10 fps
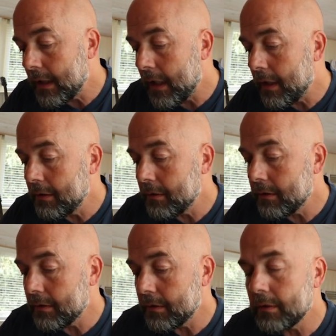no,
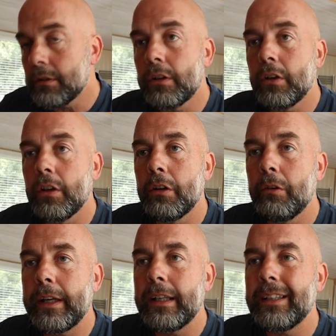
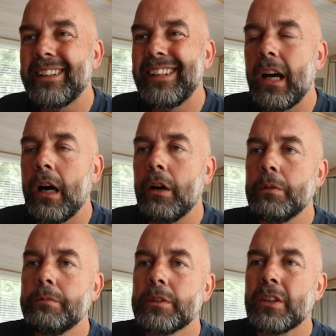colouring,
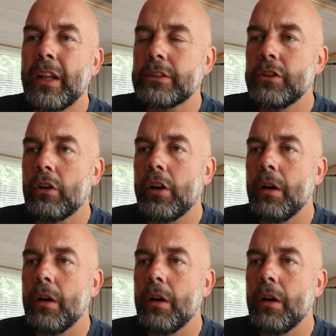no. So that's not